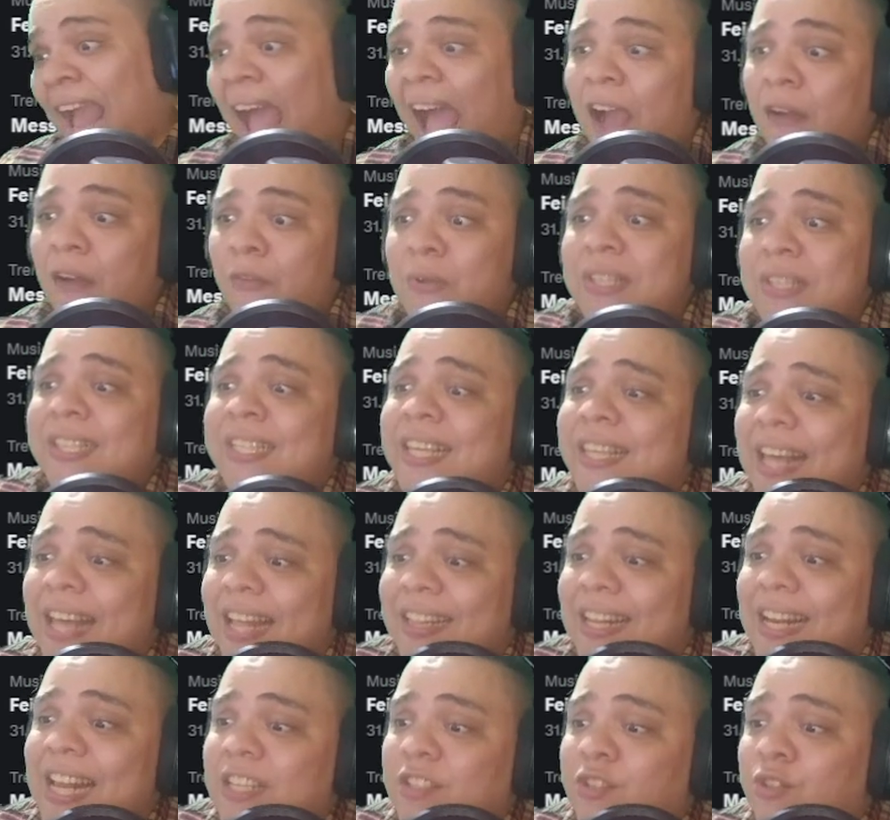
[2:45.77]
And we see
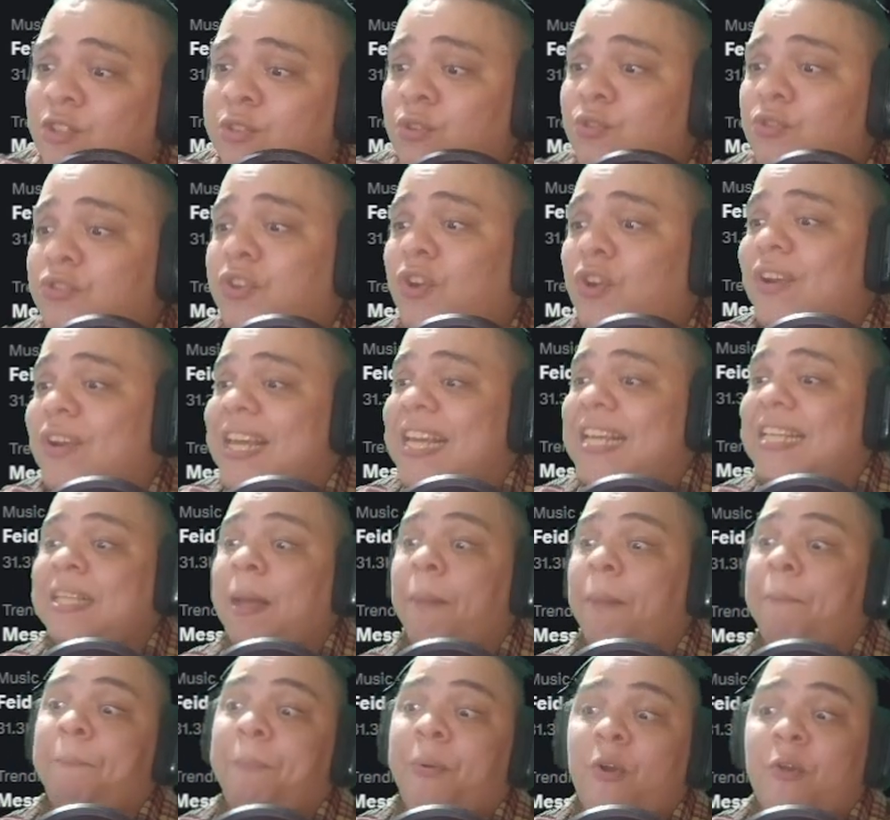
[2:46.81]
that Lex Luthor is
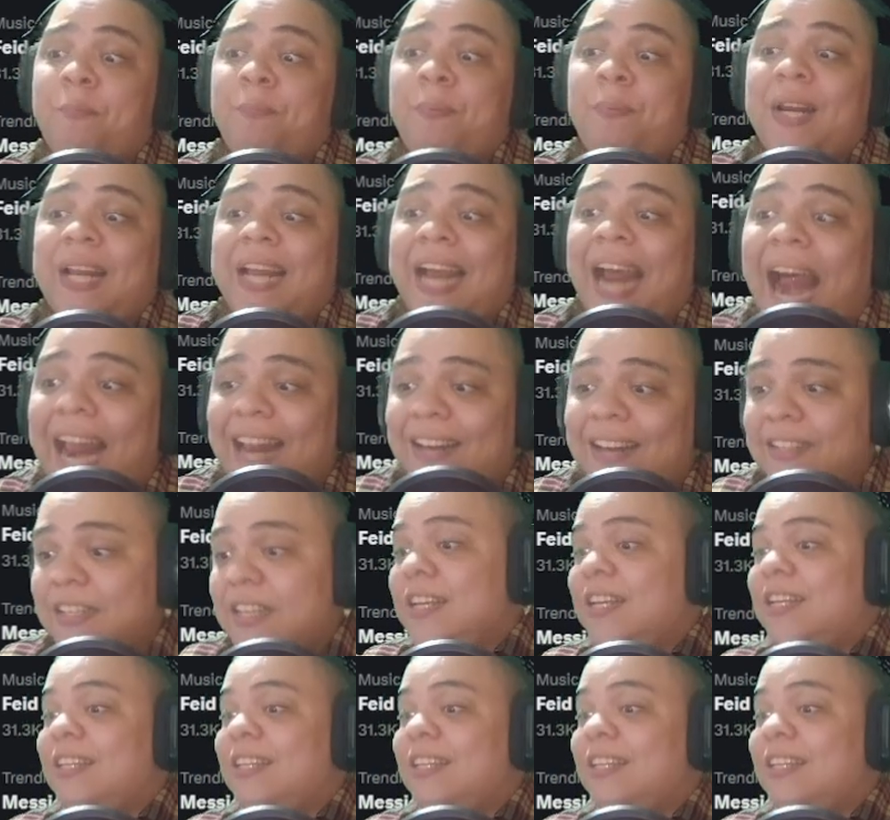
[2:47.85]
a purple card.